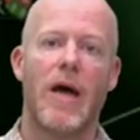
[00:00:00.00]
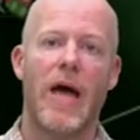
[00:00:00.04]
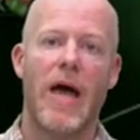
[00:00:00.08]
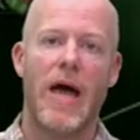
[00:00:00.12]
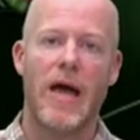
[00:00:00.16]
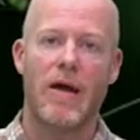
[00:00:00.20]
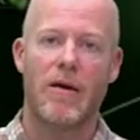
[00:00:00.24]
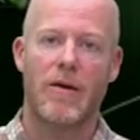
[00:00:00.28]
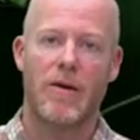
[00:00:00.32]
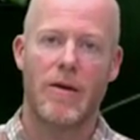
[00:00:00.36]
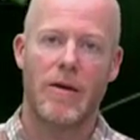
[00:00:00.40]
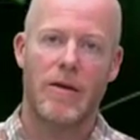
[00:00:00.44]

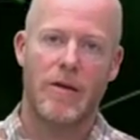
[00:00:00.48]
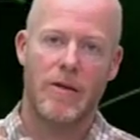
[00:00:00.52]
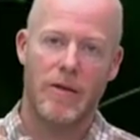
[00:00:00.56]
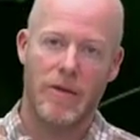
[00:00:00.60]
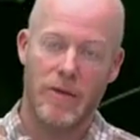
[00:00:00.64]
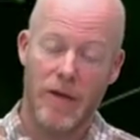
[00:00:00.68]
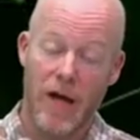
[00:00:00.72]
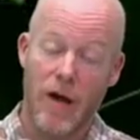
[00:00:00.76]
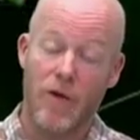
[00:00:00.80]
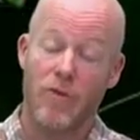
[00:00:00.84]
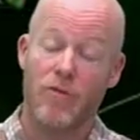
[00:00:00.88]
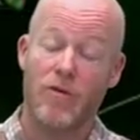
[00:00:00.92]

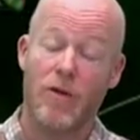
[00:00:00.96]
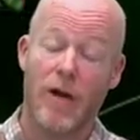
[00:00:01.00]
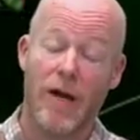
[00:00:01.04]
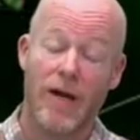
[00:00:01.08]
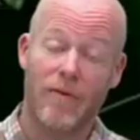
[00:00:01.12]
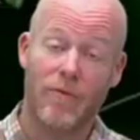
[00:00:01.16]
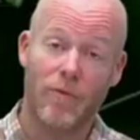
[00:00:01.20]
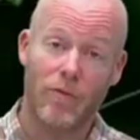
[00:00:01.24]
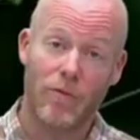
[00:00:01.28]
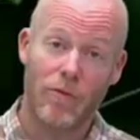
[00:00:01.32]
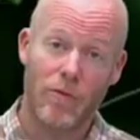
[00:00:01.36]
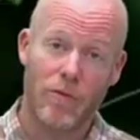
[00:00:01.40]
energy
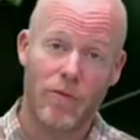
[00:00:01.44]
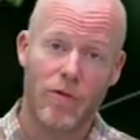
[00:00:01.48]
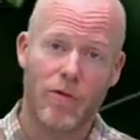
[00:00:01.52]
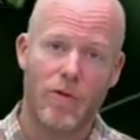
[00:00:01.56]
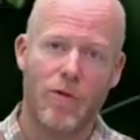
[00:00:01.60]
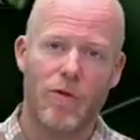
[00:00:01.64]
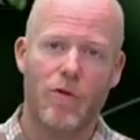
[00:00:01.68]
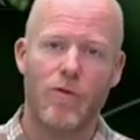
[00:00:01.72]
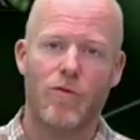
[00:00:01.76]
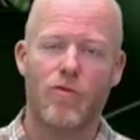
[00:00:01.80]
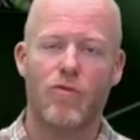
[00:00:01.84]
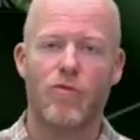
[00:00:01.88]
levels
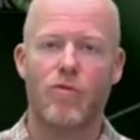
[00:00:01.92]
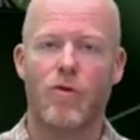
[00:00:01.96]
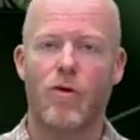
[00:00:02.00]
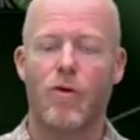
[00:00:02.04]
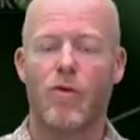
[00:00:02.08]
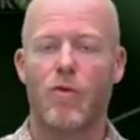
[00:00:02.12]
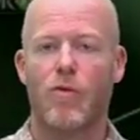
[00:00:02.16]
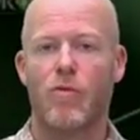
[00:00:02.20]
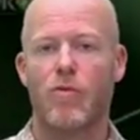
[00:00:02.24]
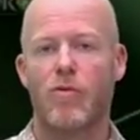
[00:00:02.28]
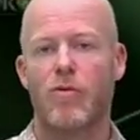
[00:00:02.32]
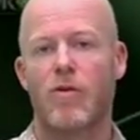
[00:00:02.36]
to
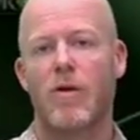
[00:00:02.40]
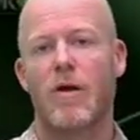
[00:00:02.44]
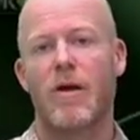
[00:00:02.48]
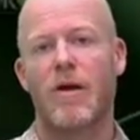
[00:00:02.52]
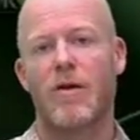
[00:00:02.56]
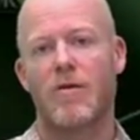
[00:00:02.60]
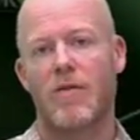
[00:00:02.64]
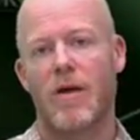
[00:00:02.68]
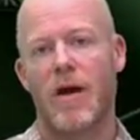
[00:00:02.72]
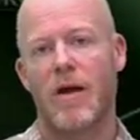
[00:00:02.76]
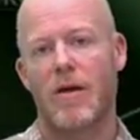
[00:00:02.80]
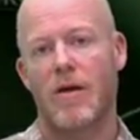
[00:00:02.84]
those
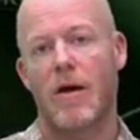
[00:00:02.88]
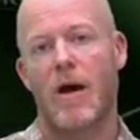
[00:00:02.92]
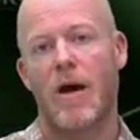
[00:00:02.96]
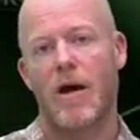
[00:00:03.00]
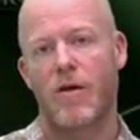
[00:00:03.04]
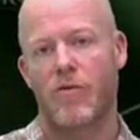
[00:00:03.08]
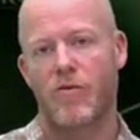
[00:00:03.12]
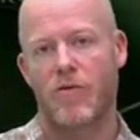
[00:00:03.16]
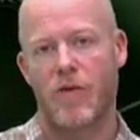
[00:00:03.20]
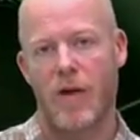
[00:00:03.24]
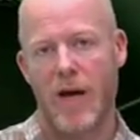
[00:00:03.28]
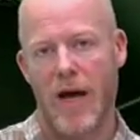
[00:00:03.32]
inside the
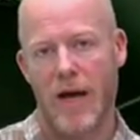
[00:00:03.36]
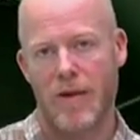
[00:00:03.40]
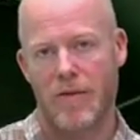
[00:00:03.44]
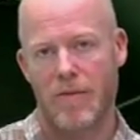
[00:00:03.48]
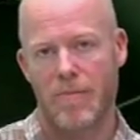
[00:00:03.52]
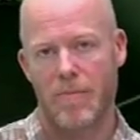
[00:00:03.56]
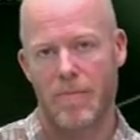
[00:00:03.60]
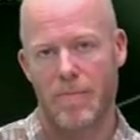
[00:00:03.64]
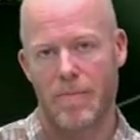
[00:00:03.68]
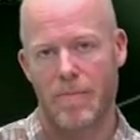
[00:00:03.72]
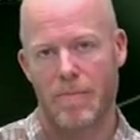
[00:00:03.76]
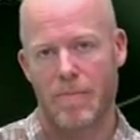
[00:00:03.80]
hydrogen
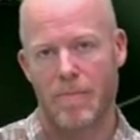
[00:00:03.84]
atom.